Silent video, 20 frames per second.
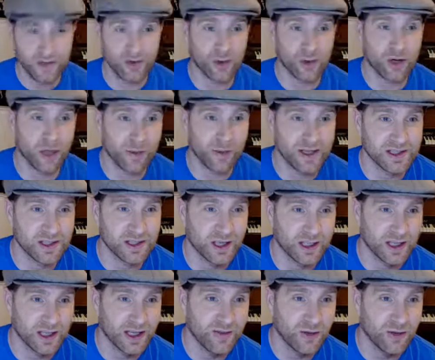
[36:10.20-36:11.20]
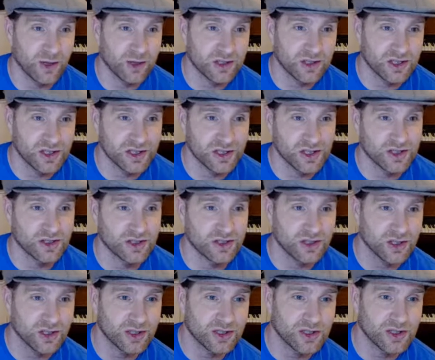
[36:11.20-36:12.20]
comments. So I'm going to give a good
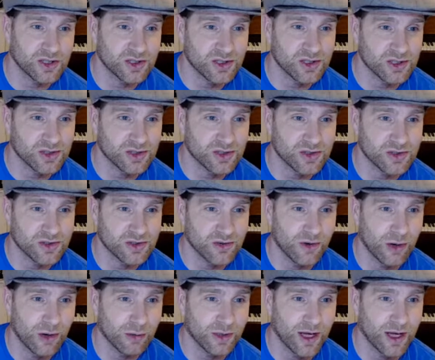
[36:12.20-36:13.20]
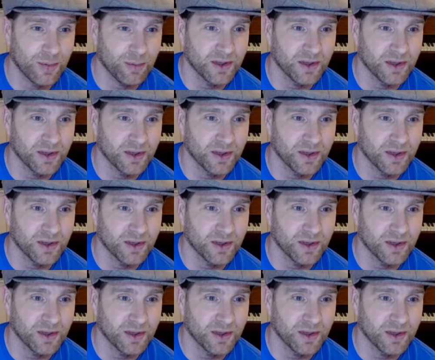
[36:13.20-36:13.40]
scroll up